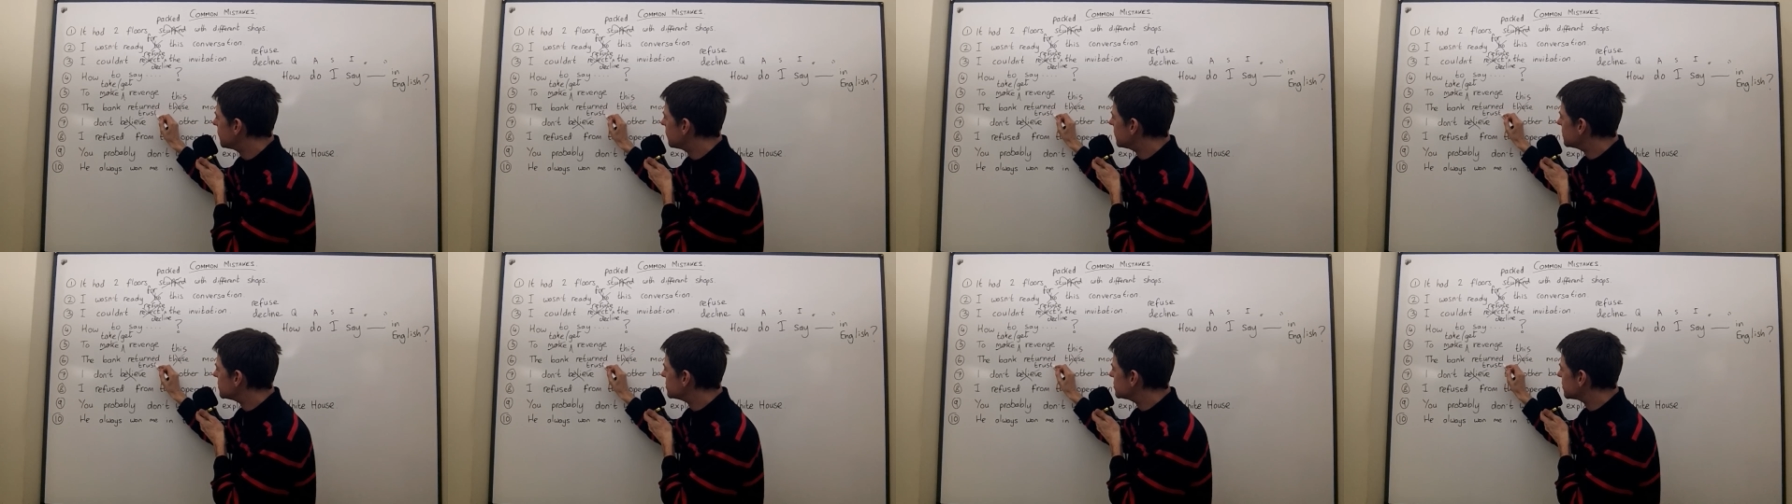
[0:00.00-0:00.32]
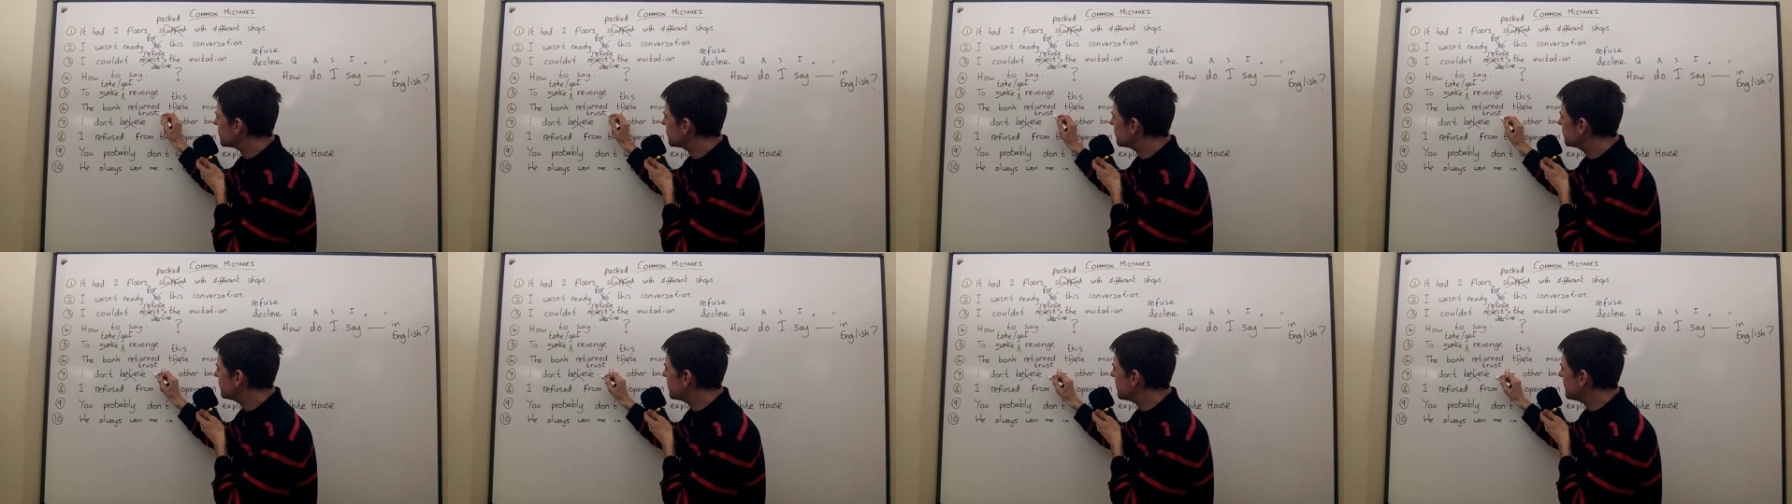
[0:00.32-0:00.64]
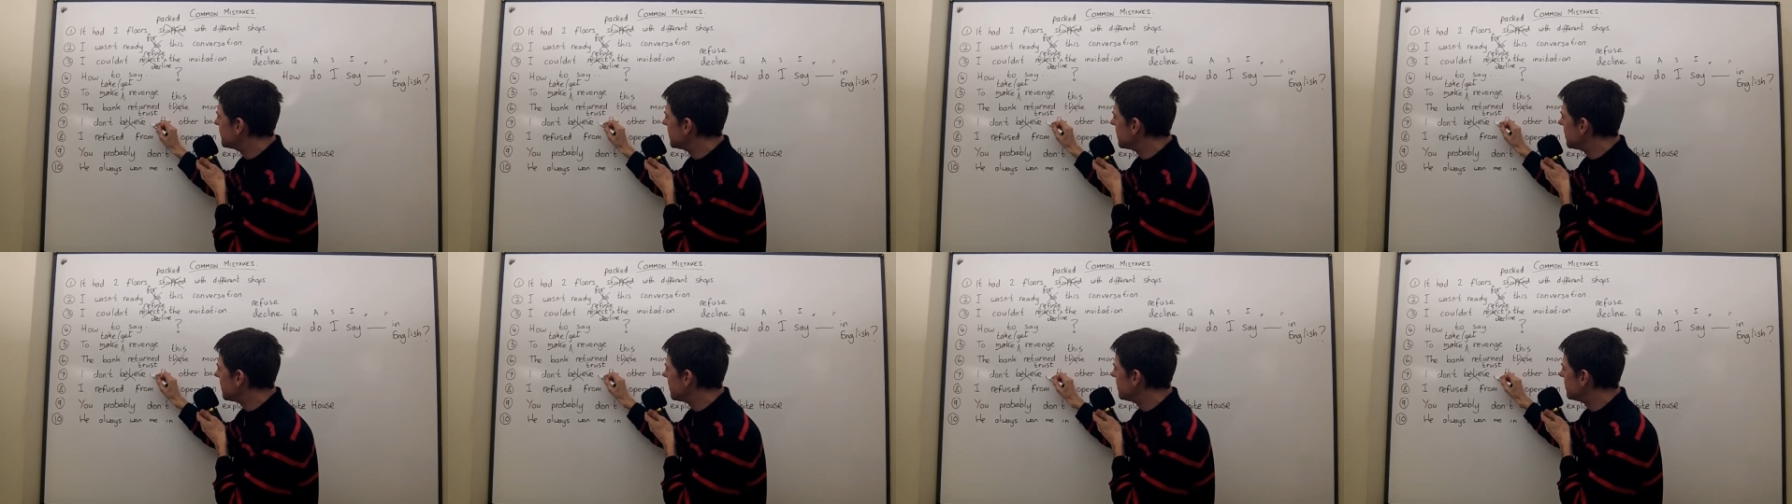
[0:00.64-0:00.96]
which are
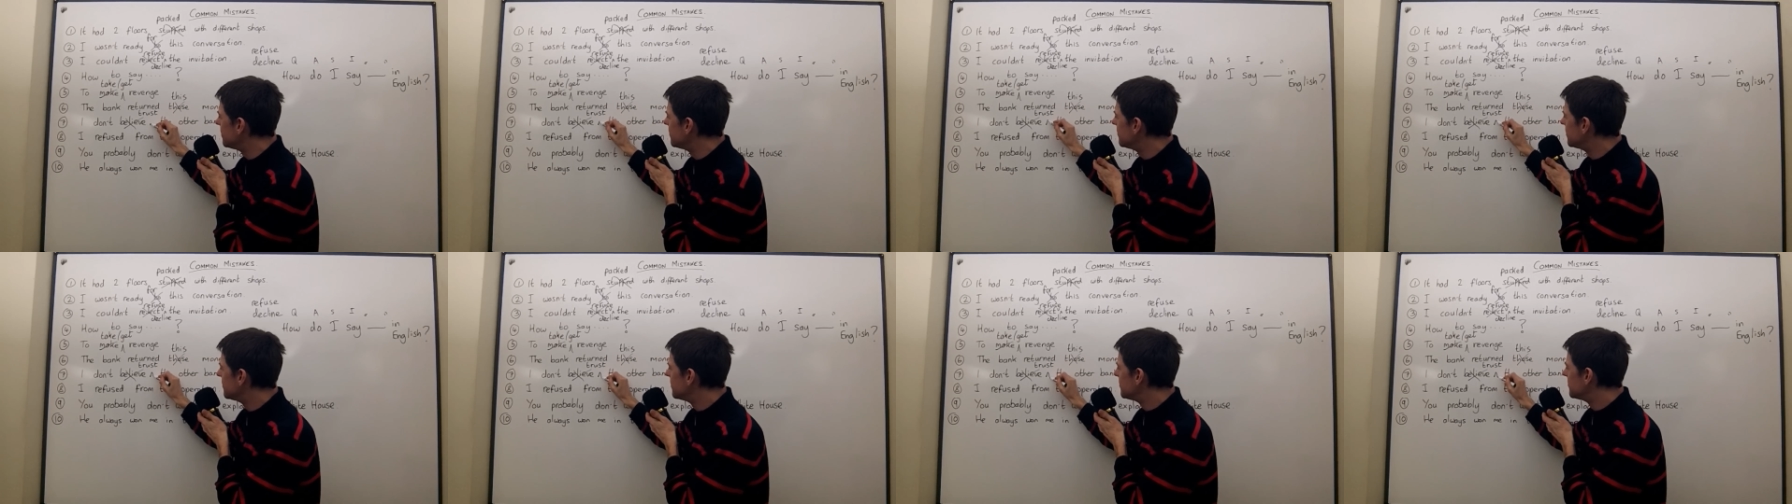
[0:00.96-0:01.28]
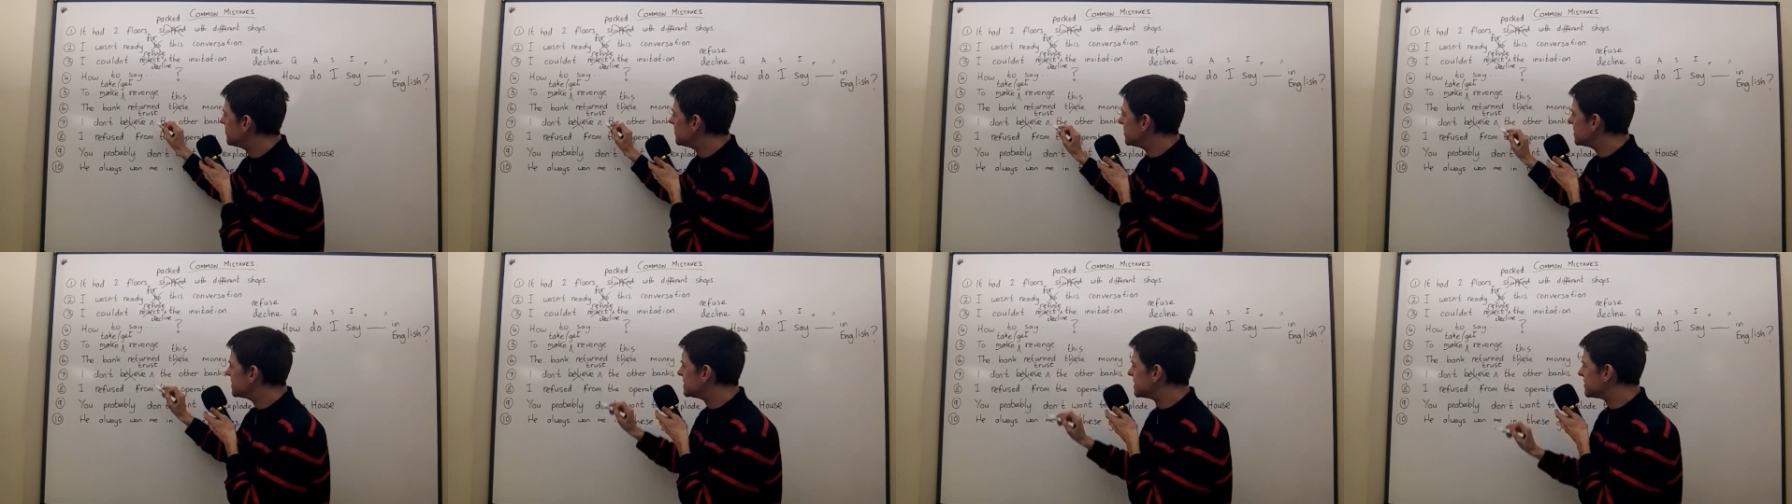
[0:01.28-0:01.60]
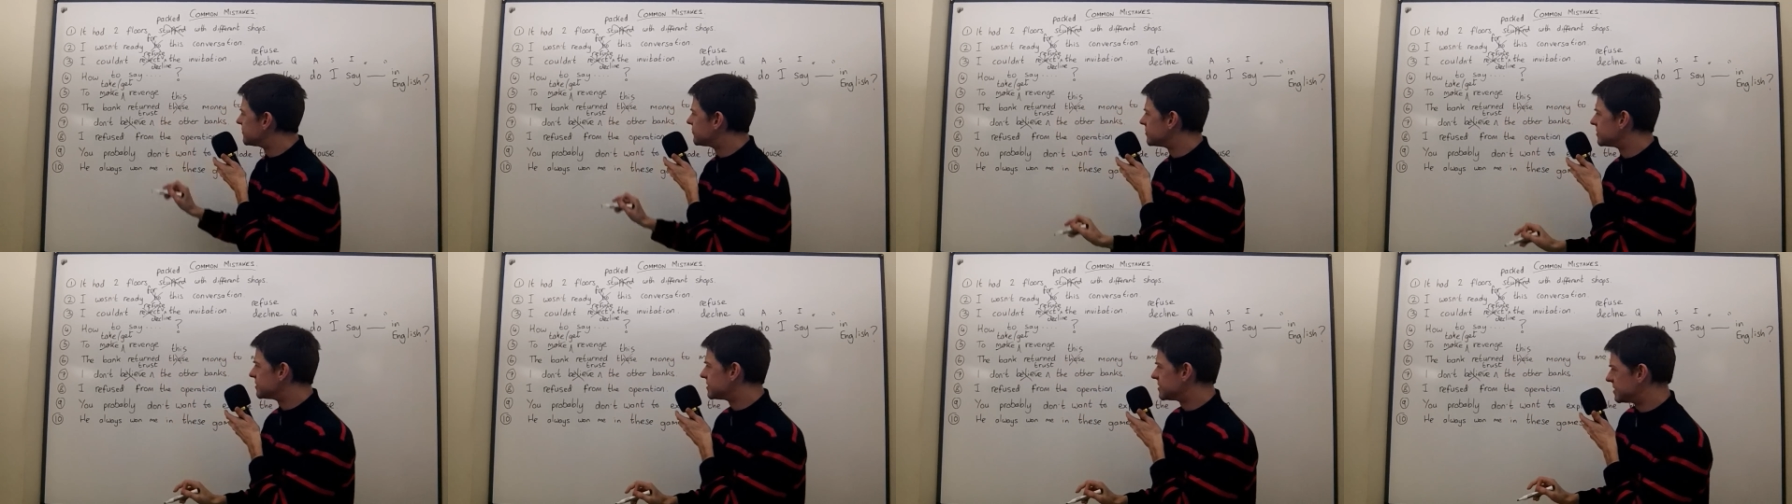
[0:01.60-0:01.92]
similar but
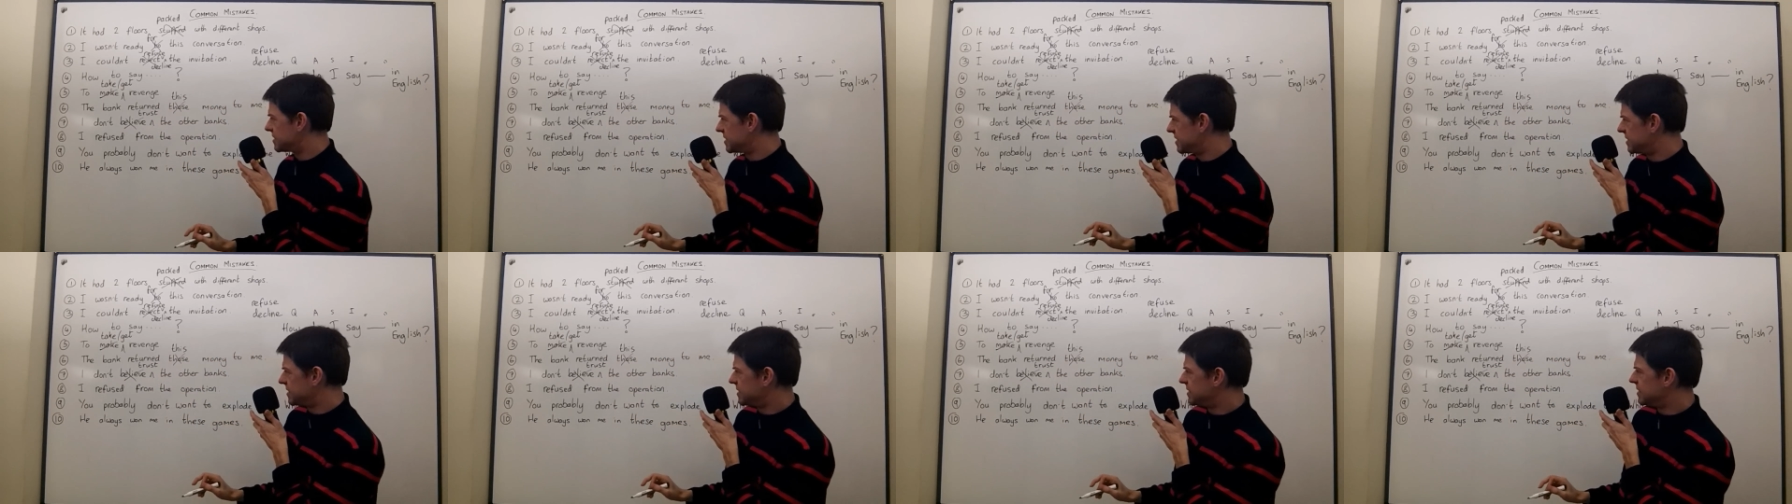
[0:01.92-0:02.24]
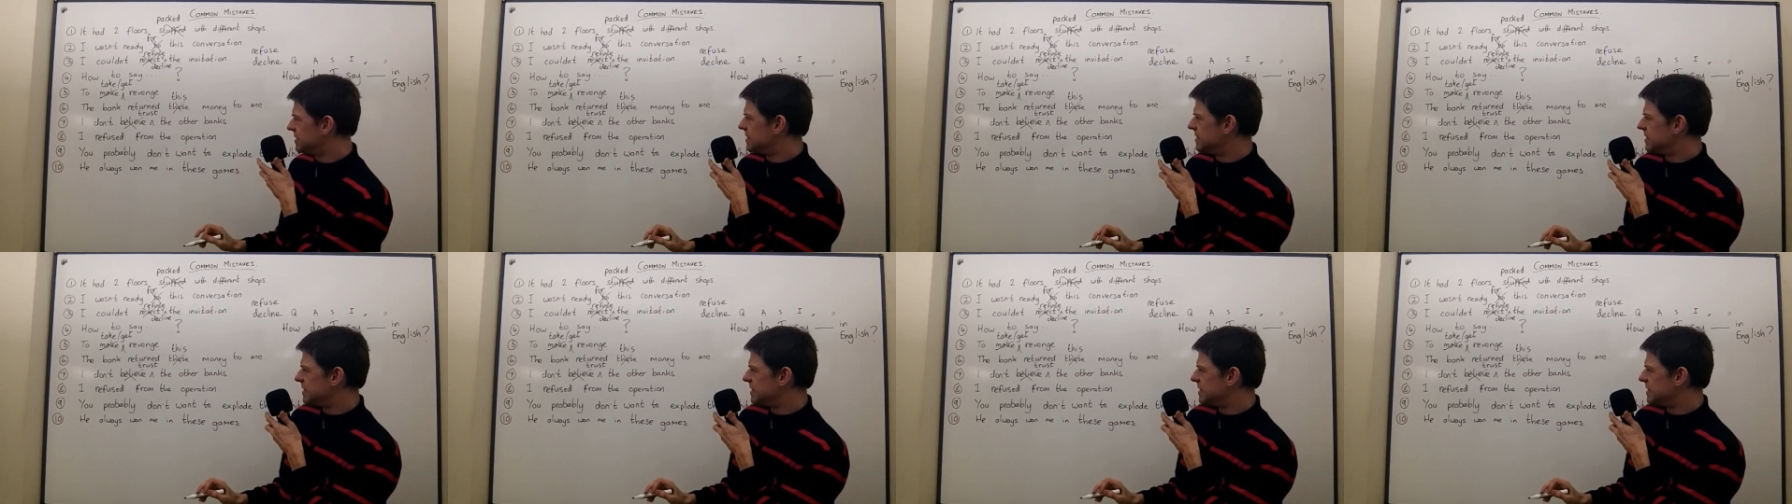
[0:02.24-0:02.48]
different.